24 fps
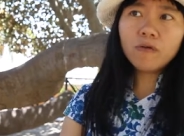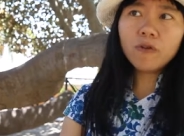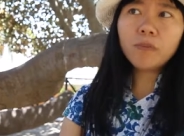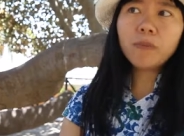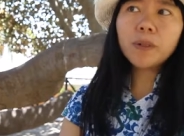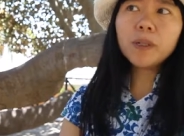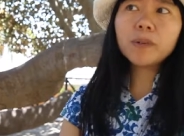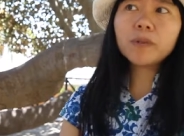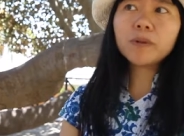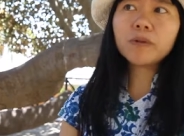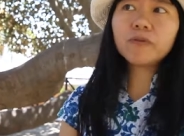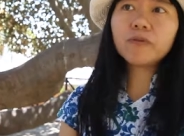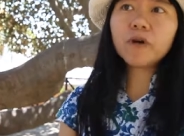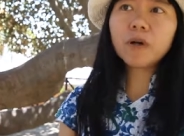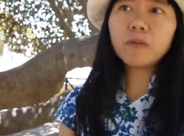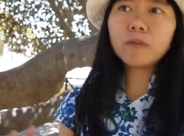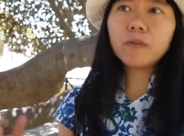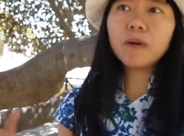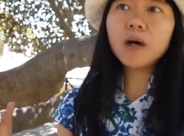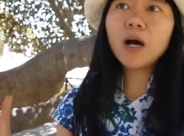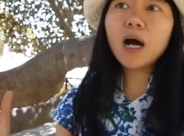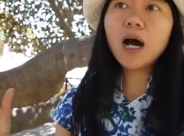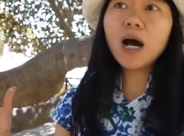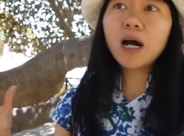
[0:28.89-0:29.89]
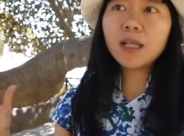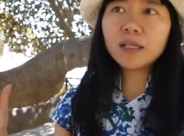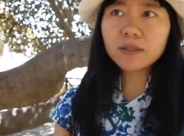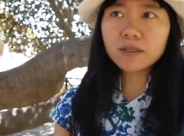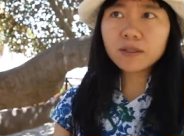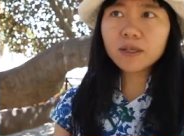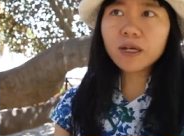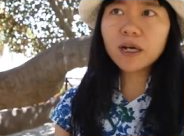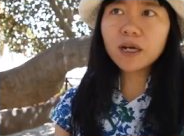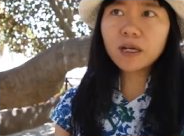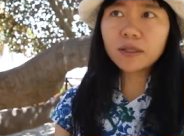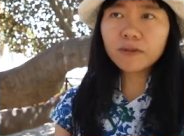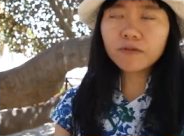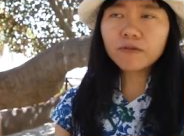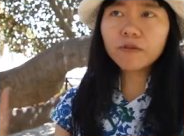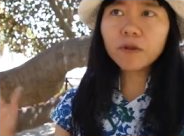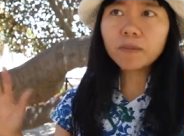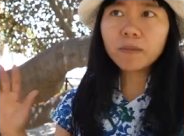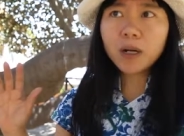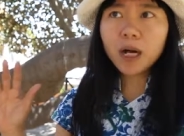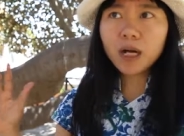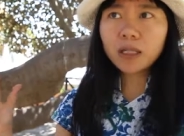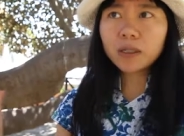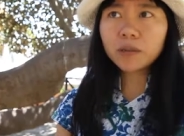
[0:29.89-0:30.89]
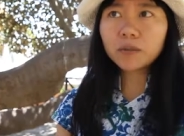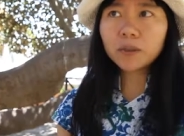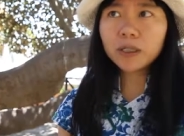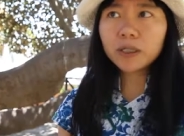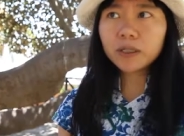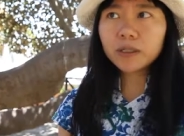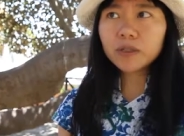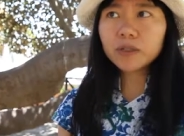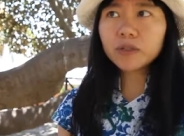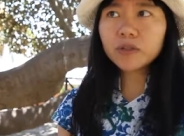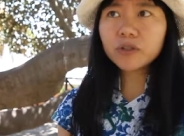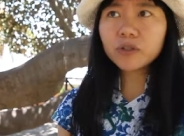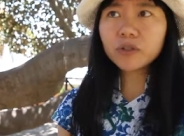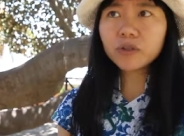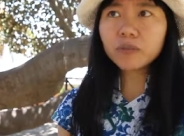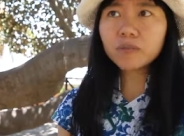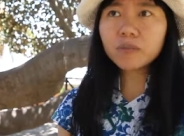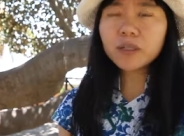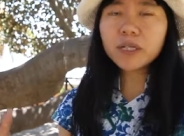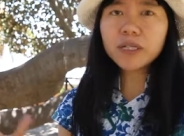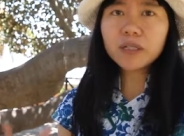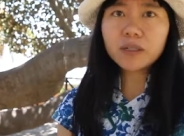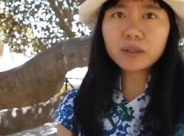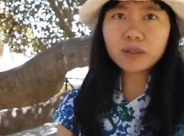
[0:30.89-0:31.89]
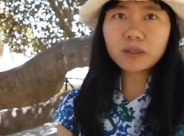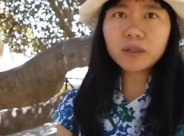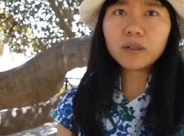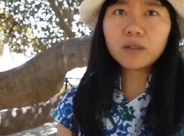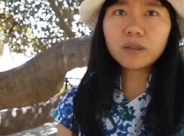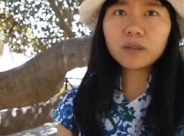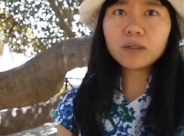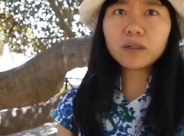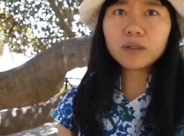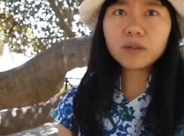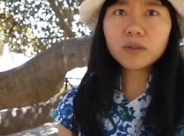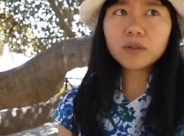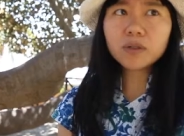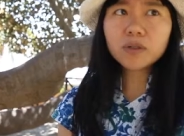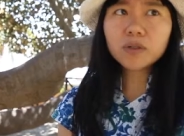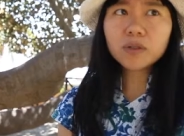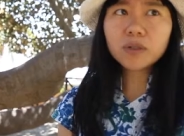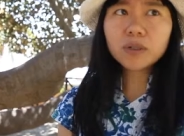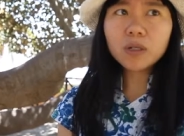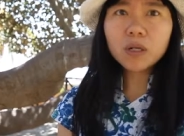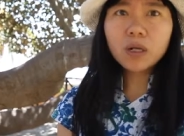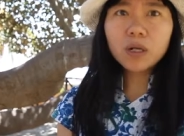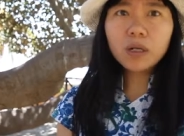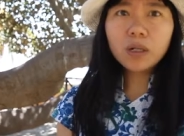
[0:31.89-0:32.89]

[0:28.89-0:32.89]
for people from other side, from other world, to meet the locals.